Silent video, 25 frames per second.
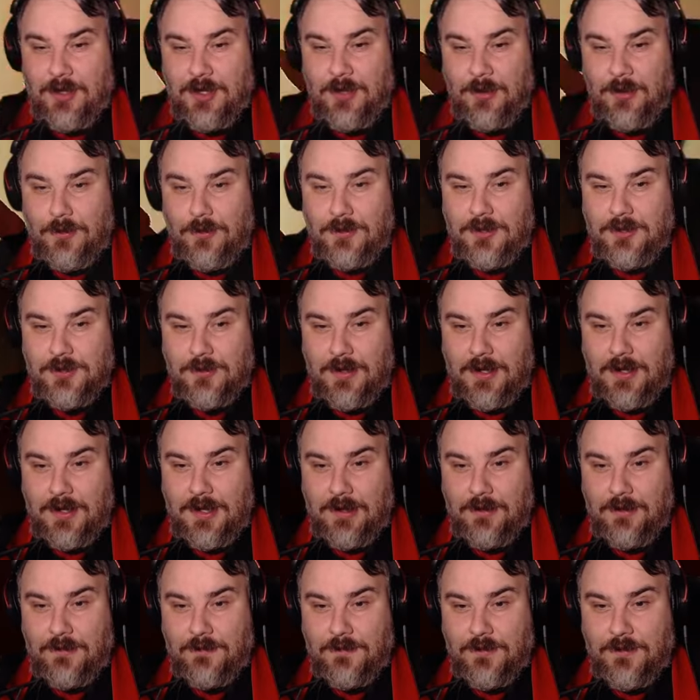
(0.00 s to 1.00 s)
cures right
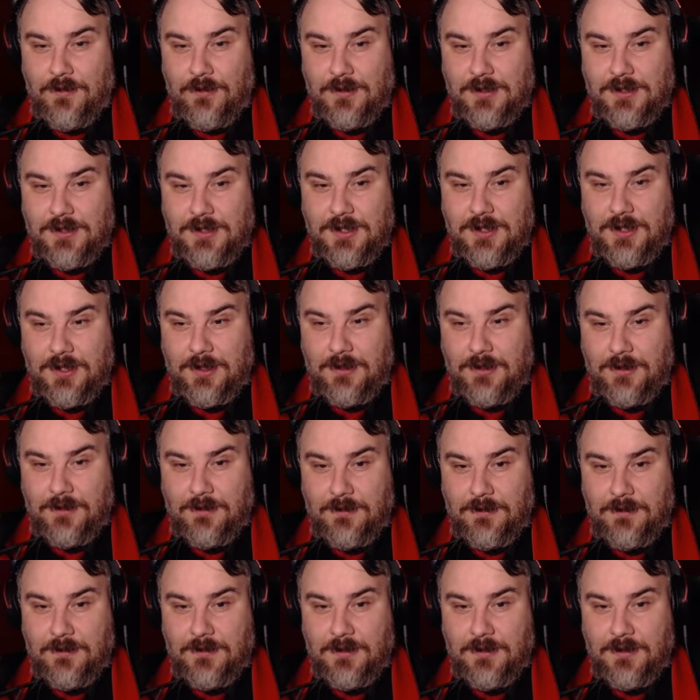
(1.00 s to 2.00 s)
now, of course, too.
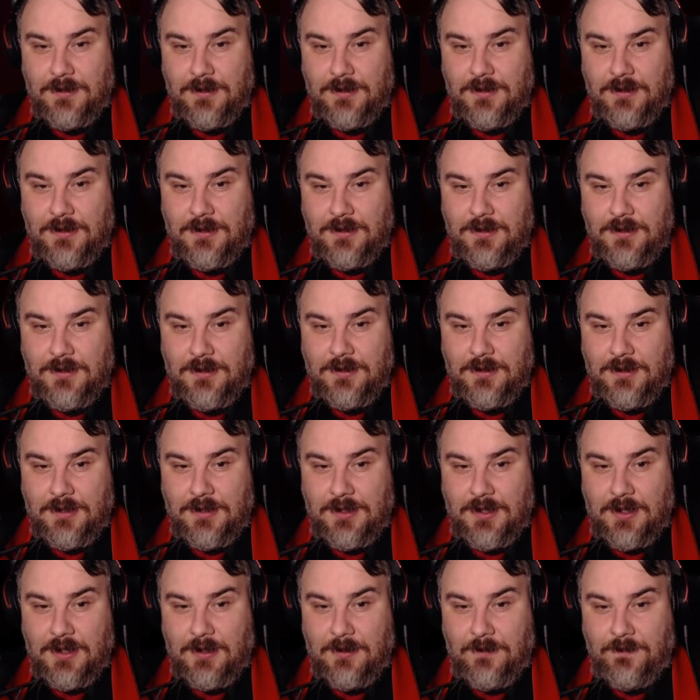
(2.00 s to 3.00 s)

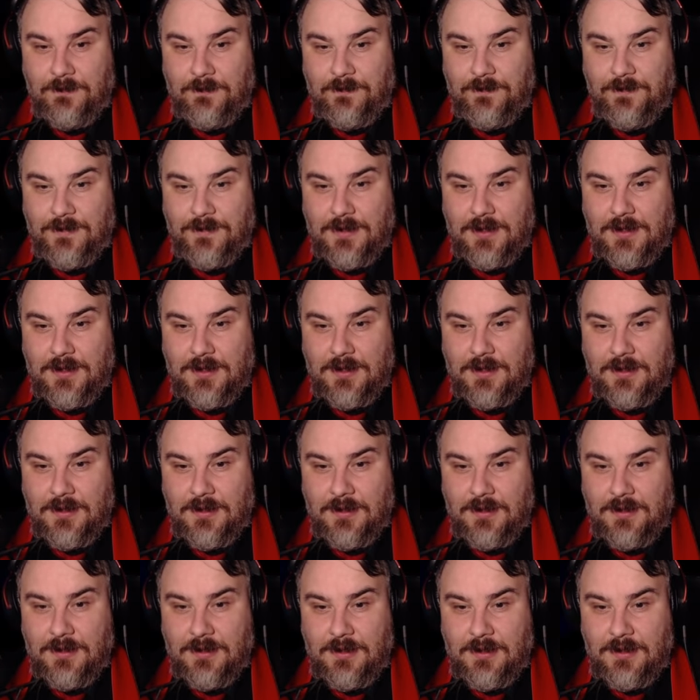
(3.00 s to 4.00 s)
So
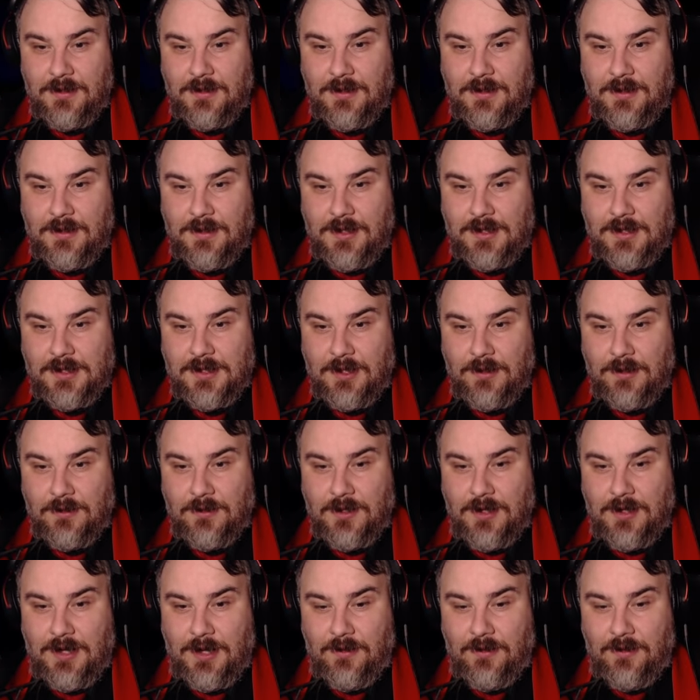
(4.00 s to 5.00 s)
let's
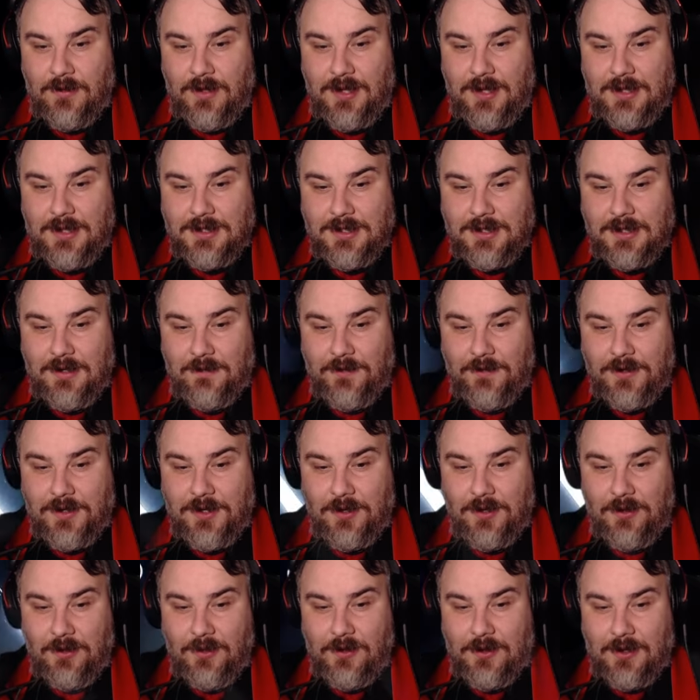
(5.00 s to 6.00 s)
hold on out. Here's another
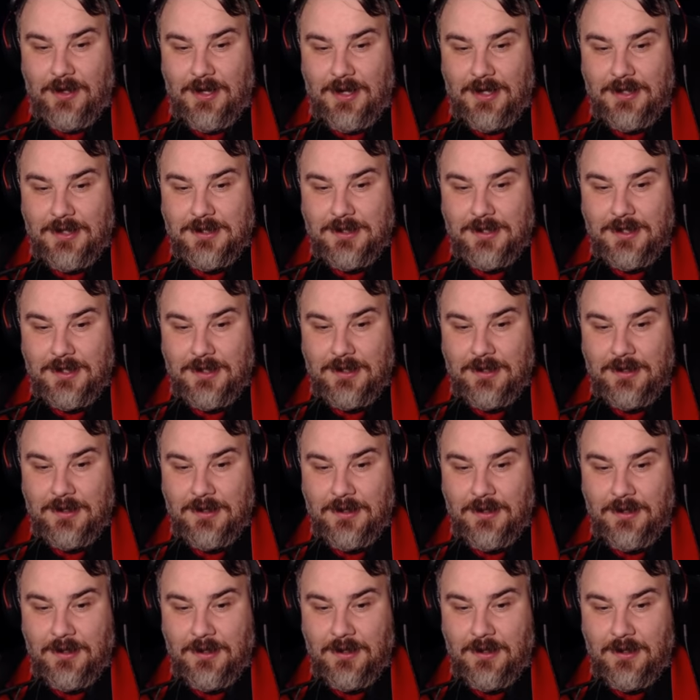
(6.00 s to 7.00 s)
cure. Excellent.
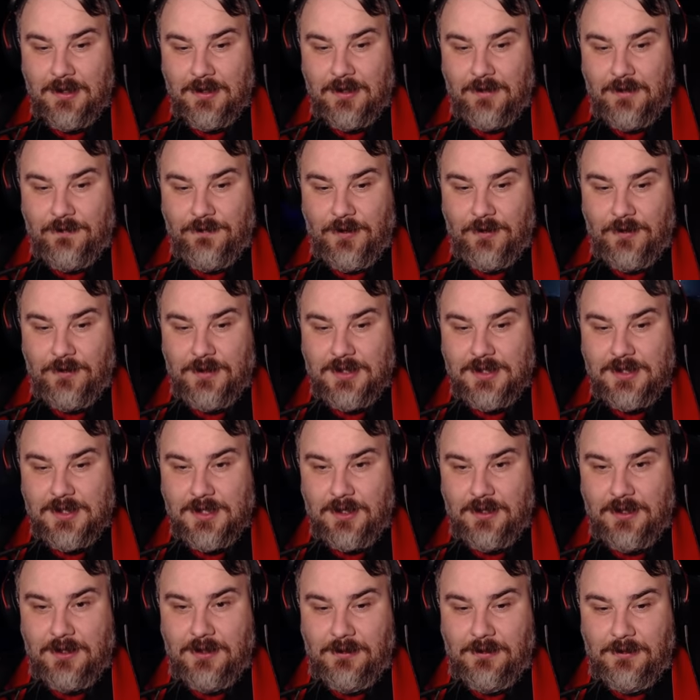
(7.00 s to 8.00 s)
I'm going to throw this
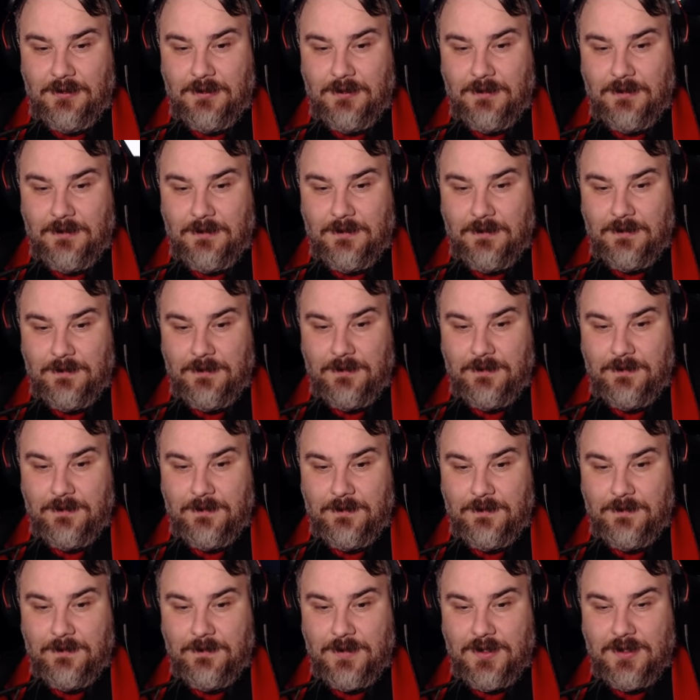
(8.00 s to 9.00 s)
gun
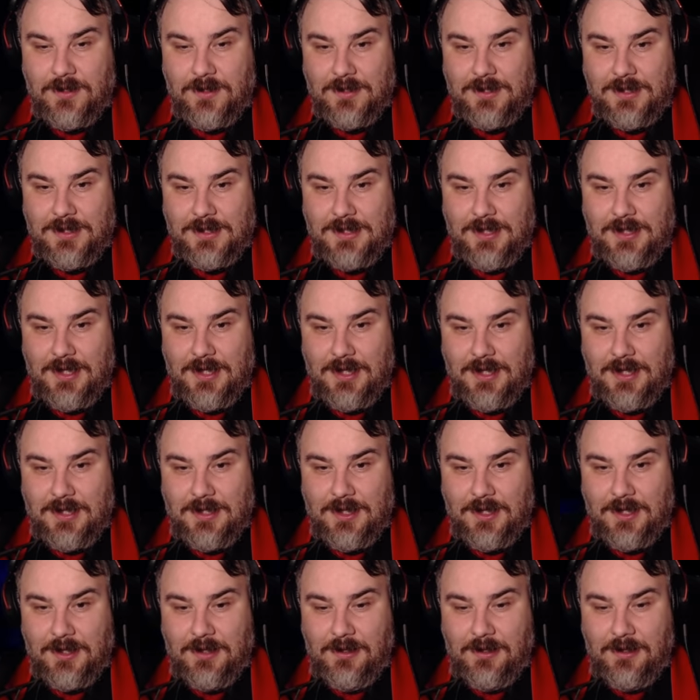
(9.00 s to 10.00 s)
because it's nearly
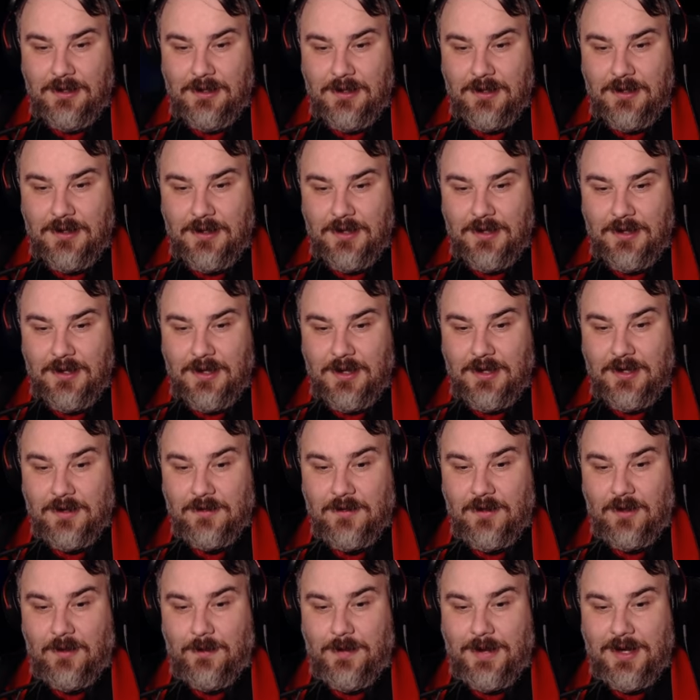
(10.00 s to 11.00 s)
done, and
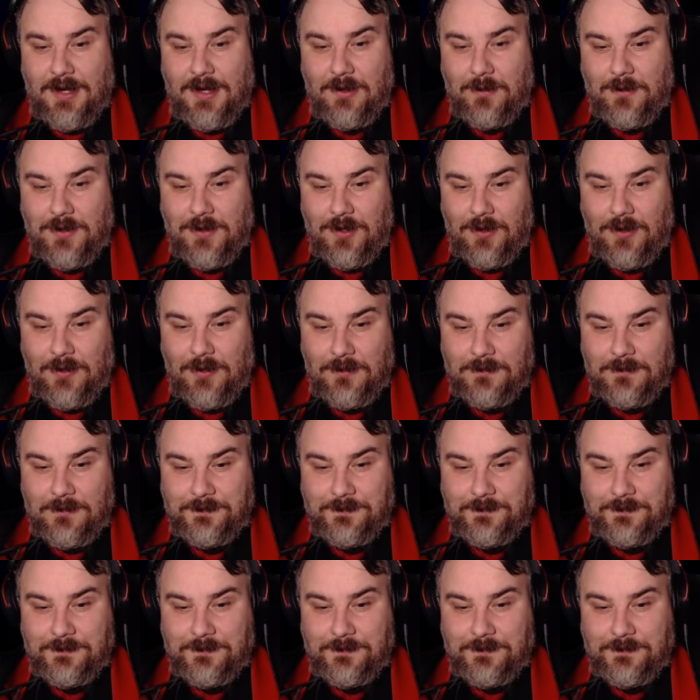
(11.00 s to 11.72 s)
I've got a backup cure.